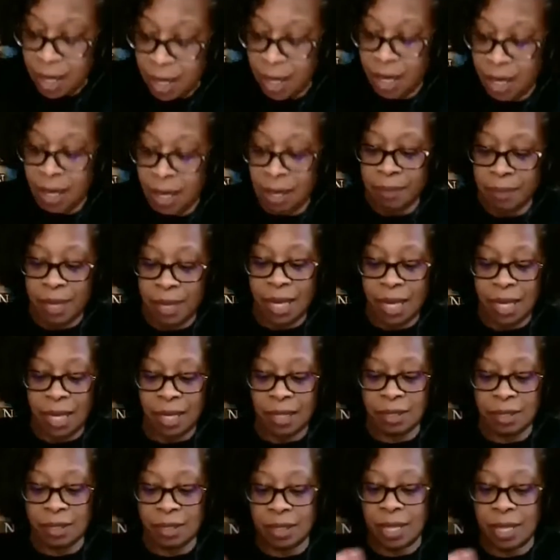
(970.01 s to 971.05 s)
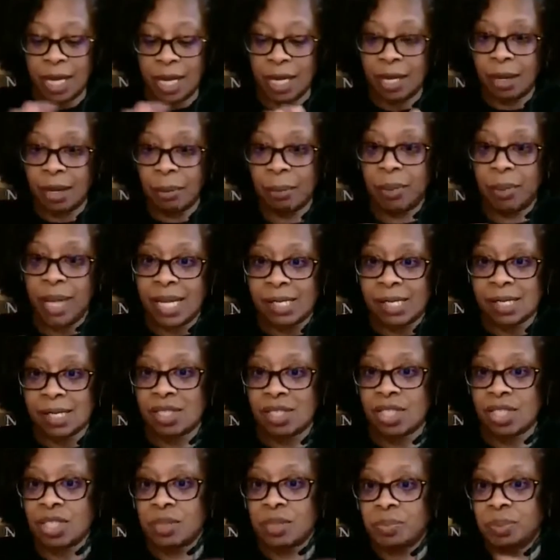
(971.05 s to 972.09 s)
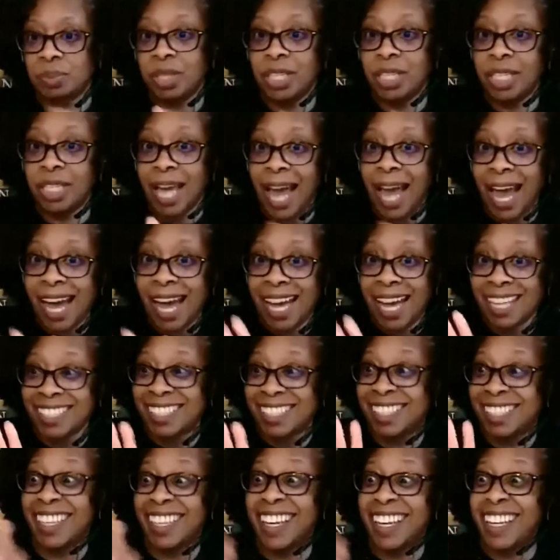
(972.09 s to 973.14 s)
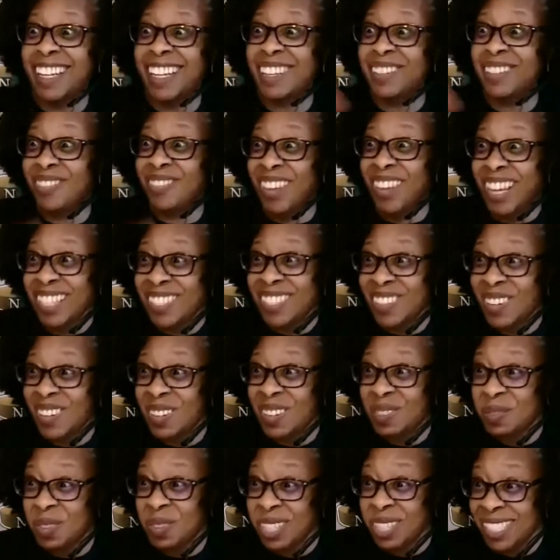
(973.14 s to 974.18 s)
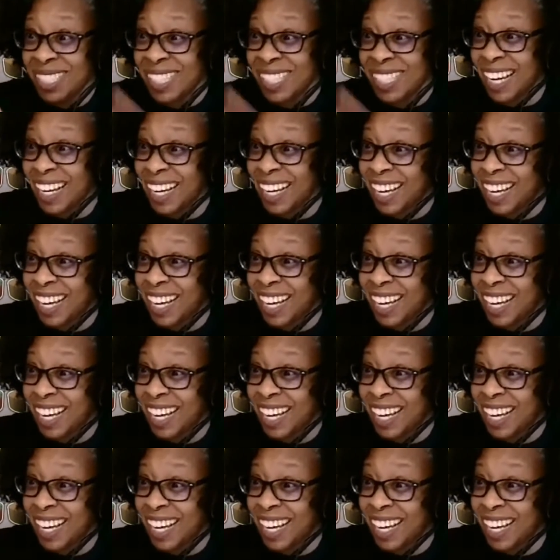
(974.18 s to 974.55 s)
and like blessing to be at an event on Wednesday,